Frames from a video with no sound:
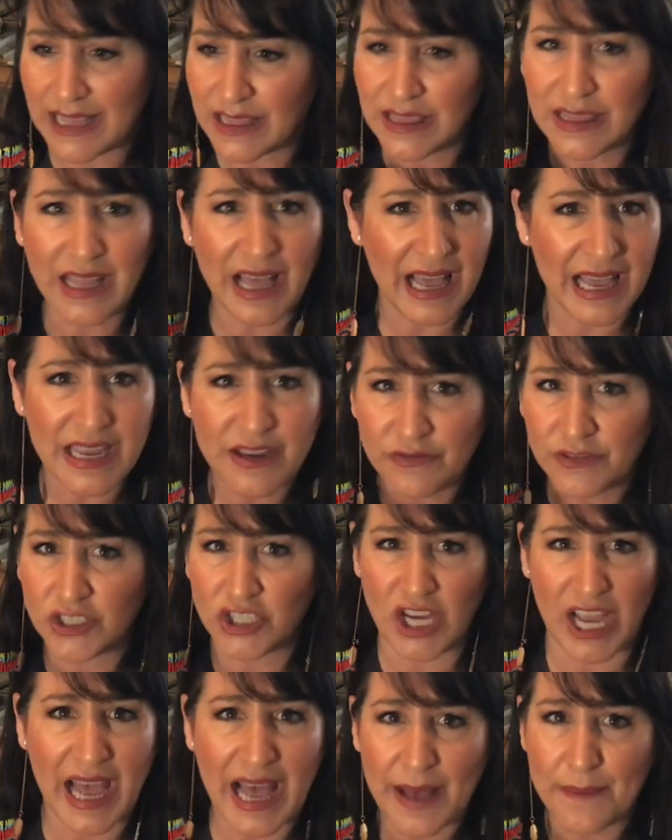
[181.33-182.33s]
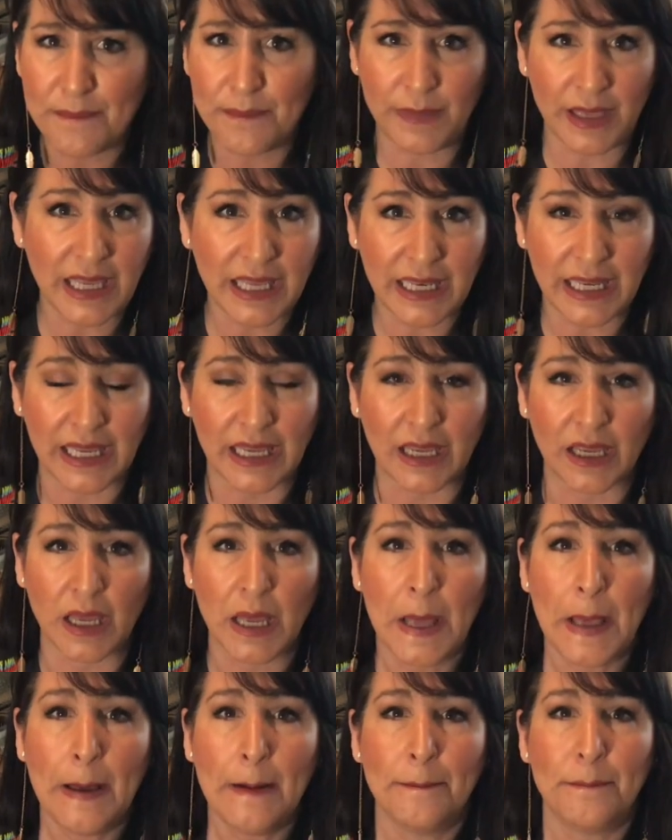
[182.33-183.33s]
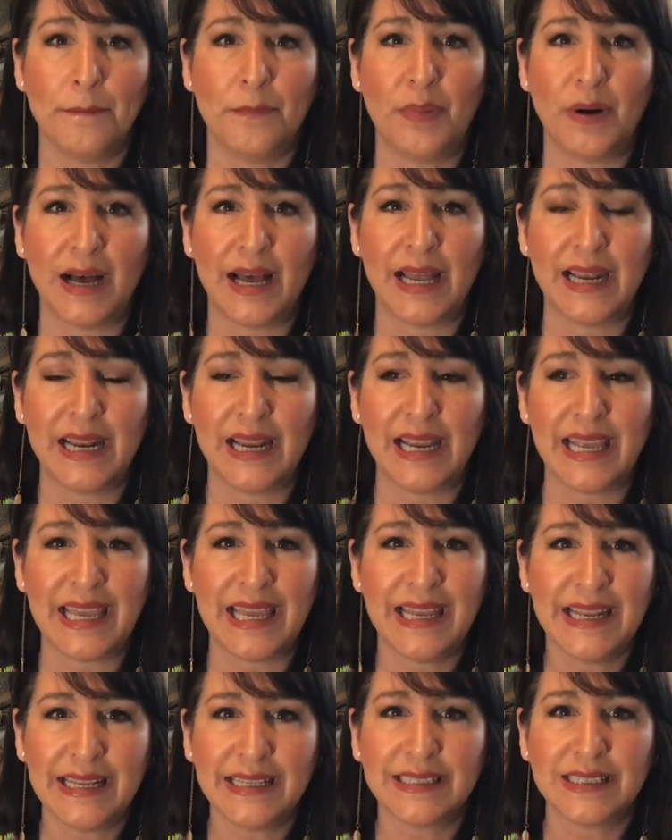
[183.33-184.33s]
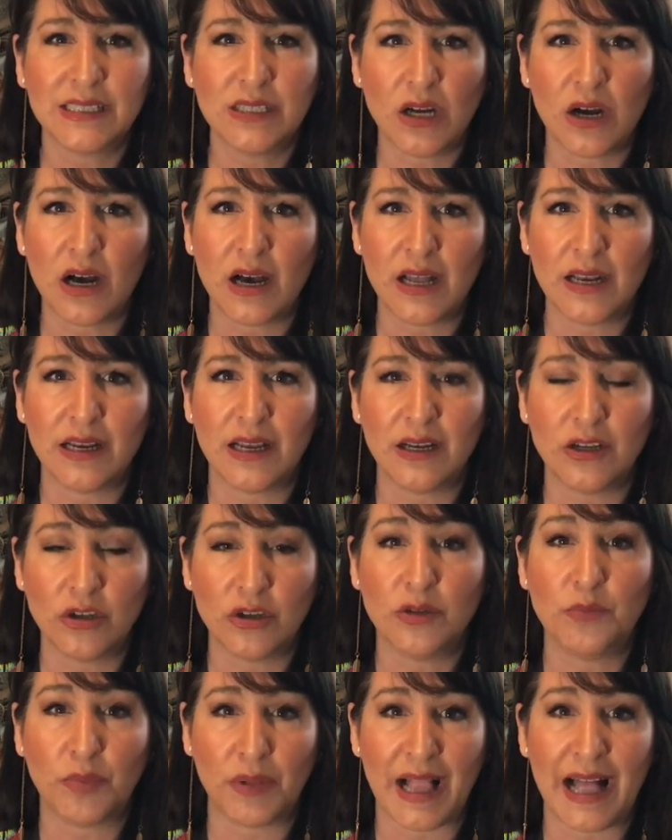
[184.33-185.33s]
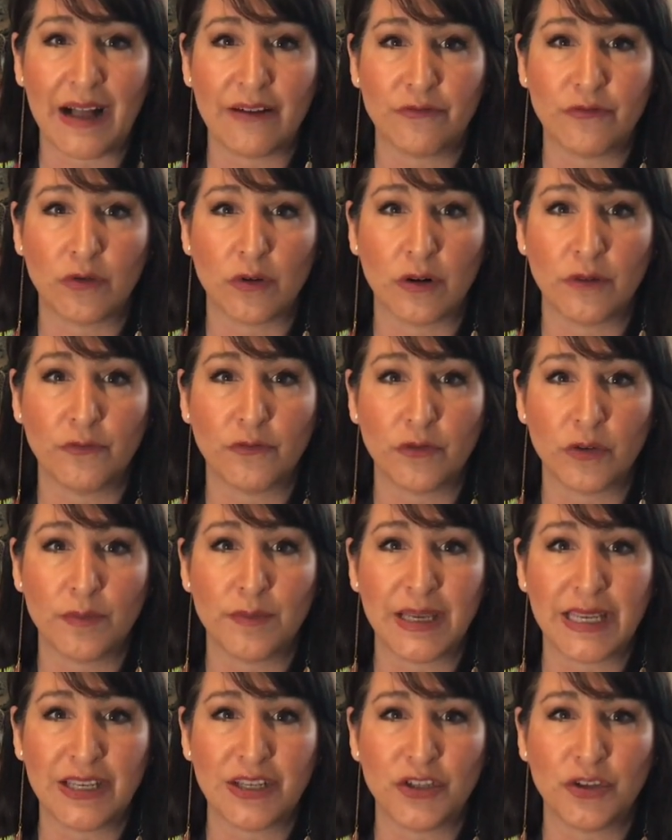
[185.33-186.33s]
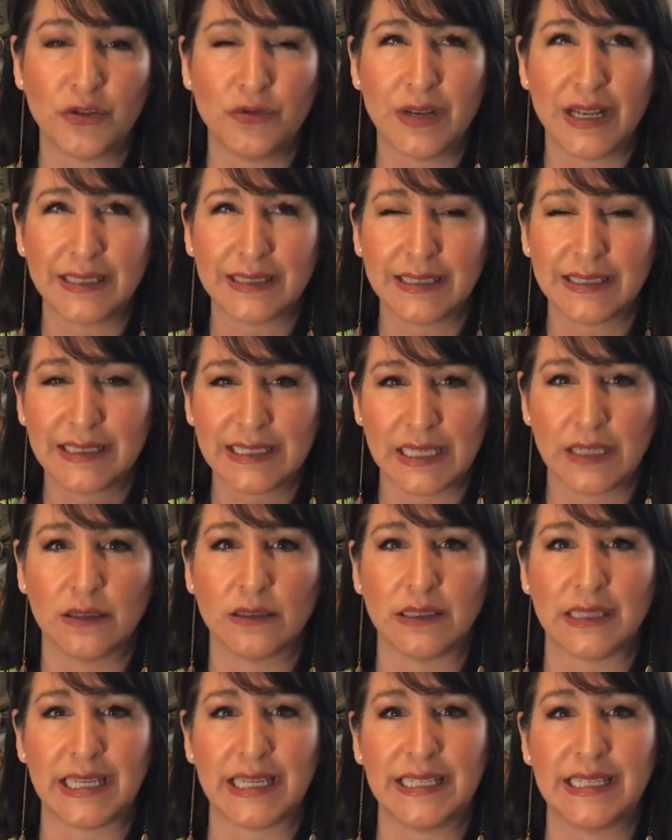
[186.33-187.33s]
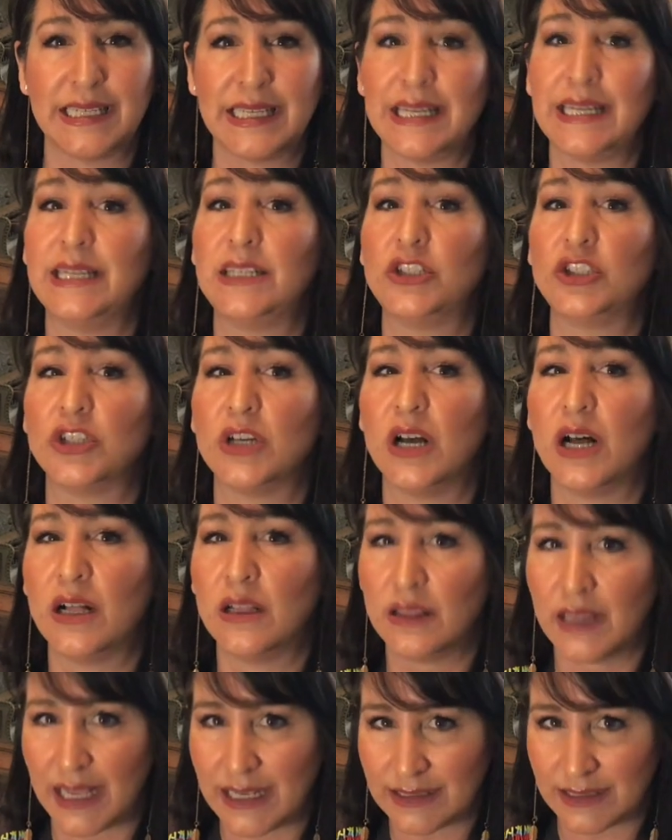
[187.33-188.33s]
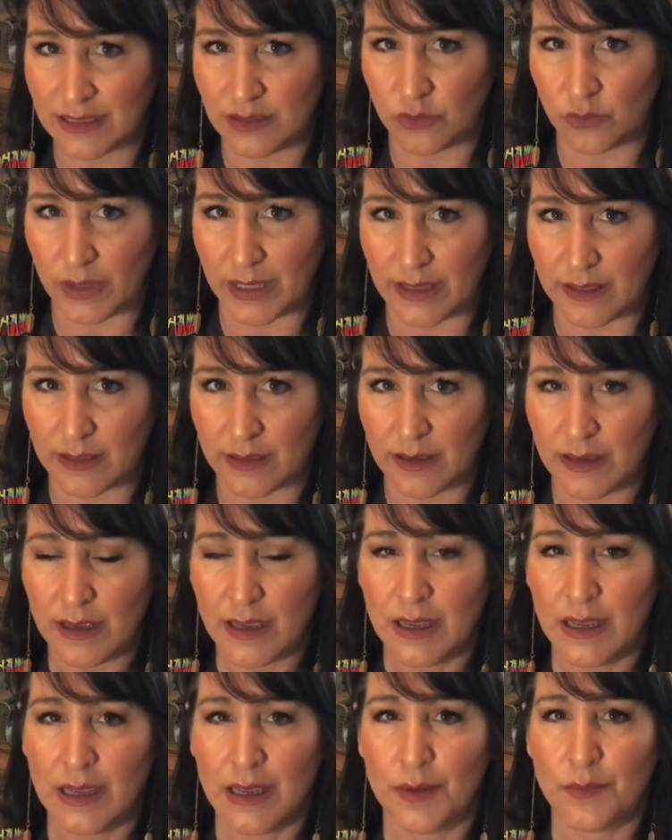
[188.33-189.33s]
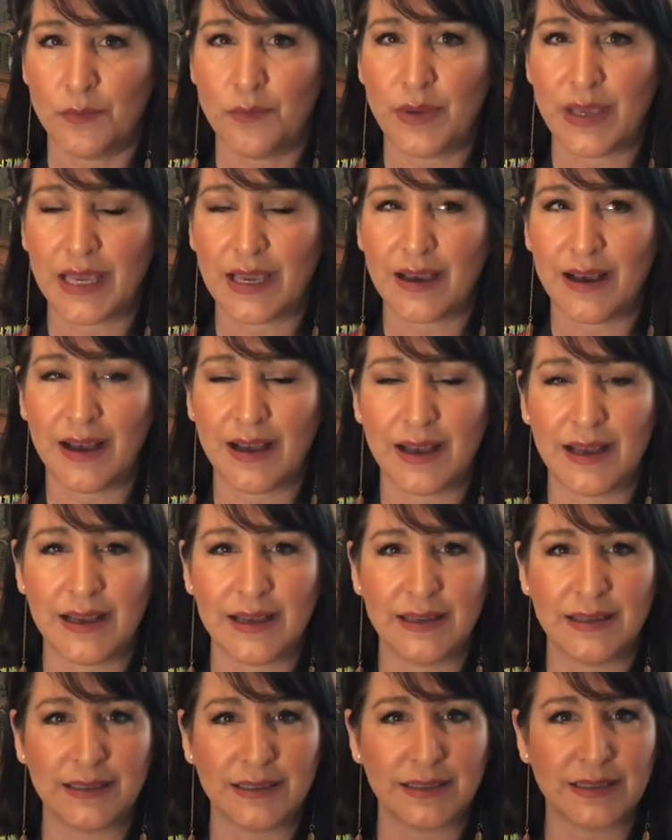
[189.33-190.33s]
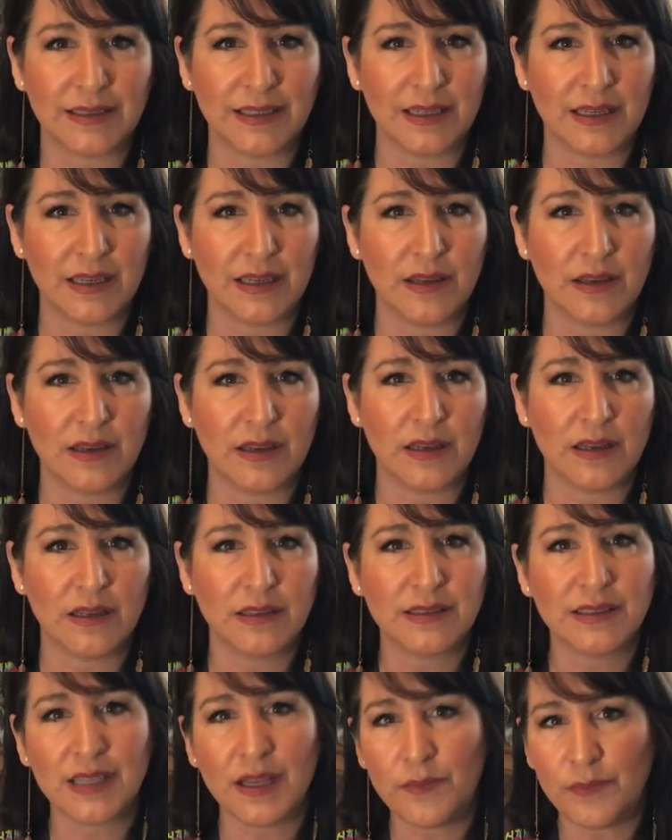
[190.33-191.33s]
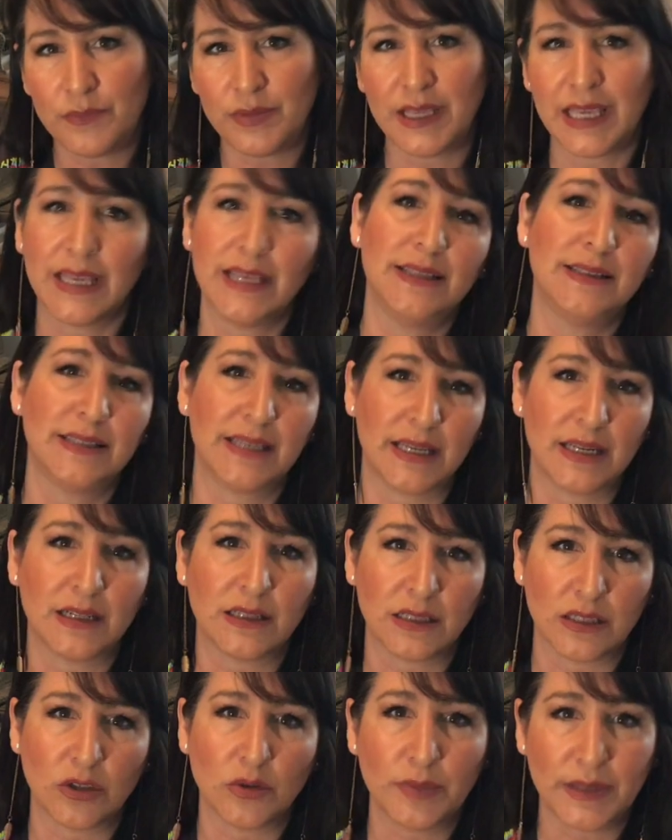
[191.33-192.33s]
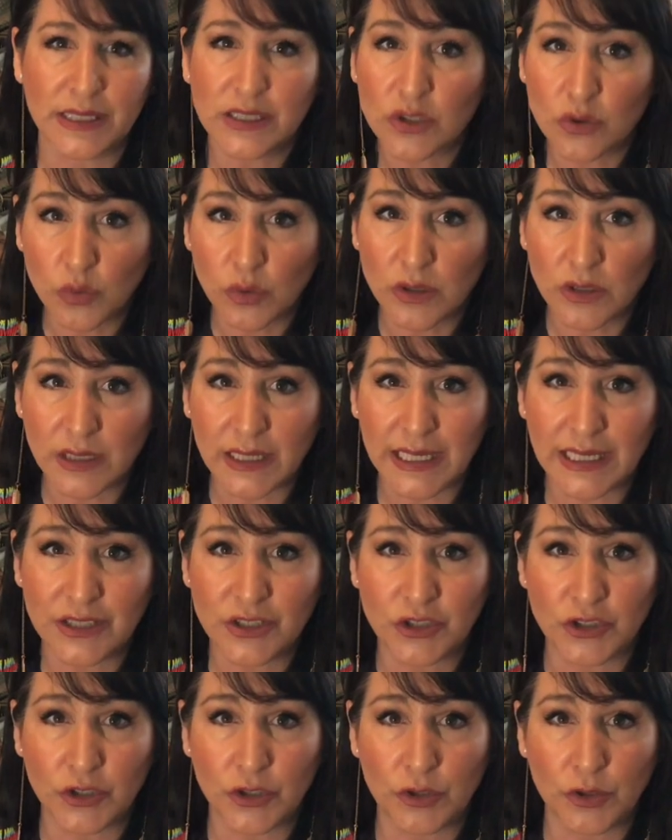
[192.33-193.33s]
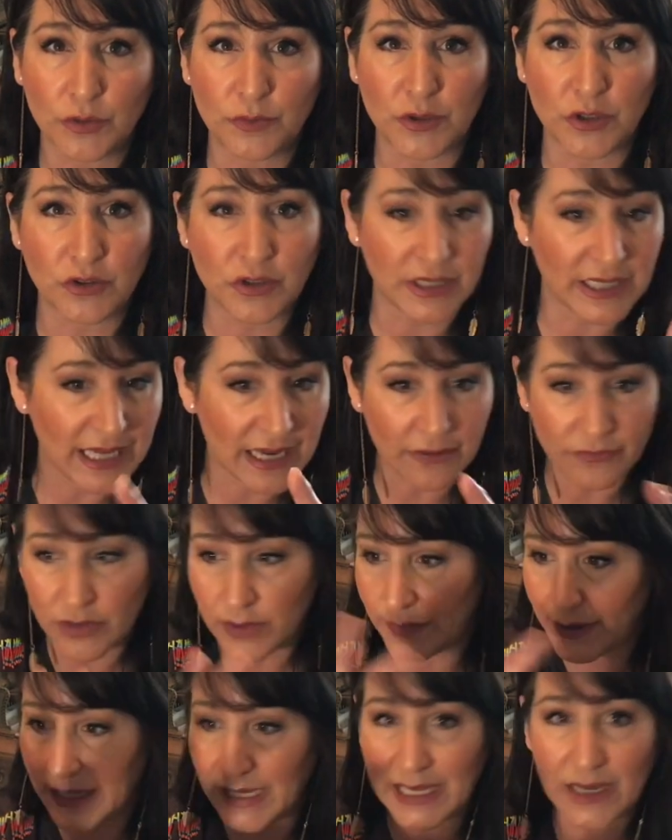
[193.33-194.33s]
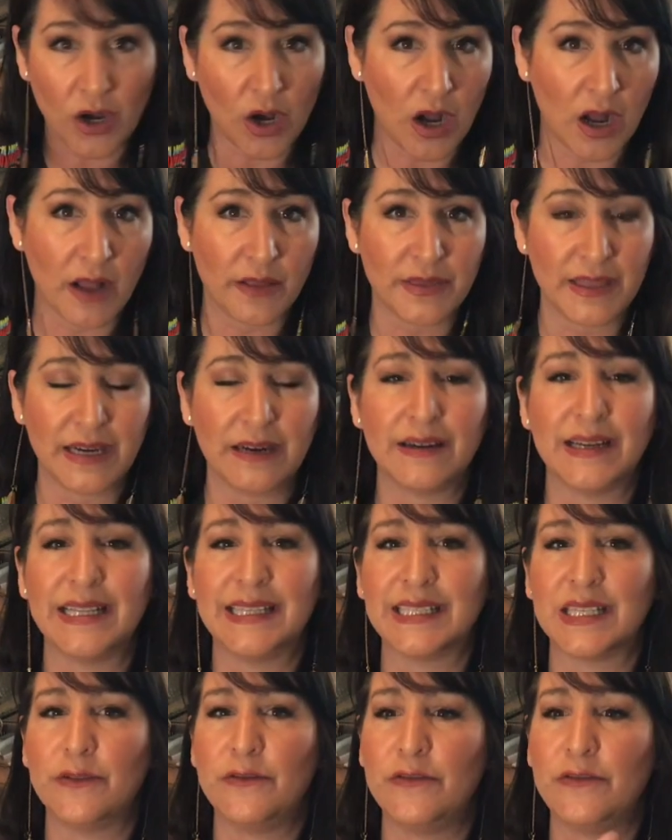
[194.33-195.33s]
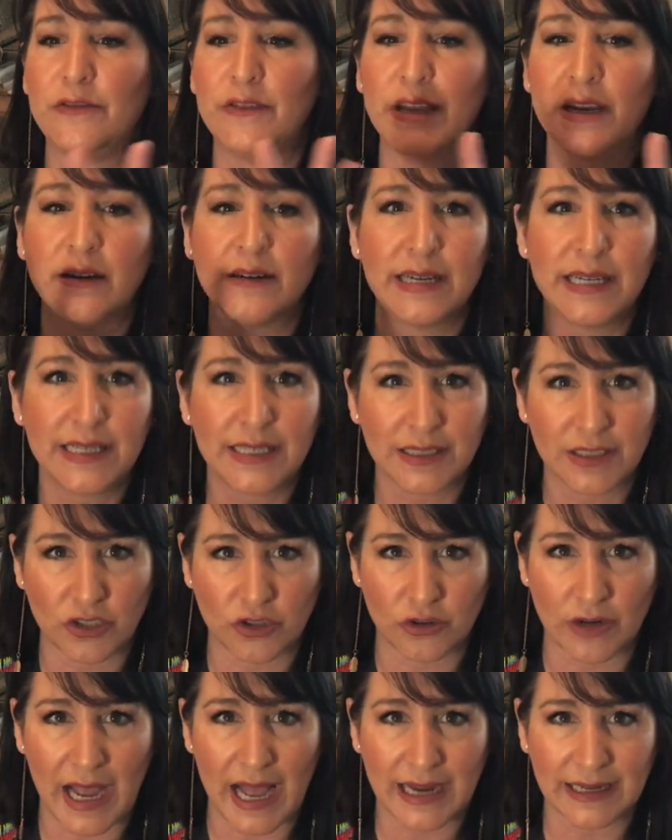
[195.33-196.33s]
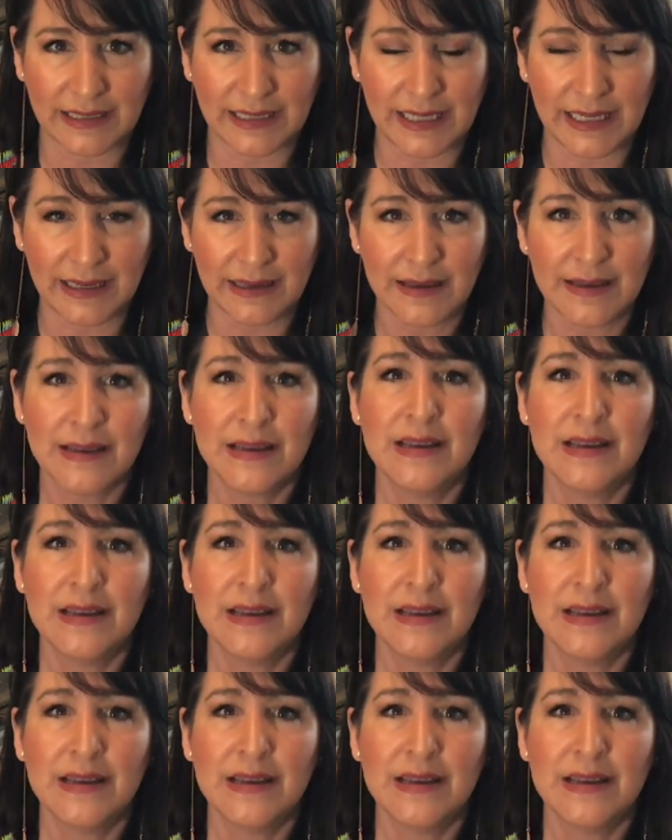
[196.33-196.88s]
live chat meeting, but it is not a good platform for me to necessarily teach a lesson with, because some kids get a little bit squirrely in Zoom. You see everybody on there. It's very distracting.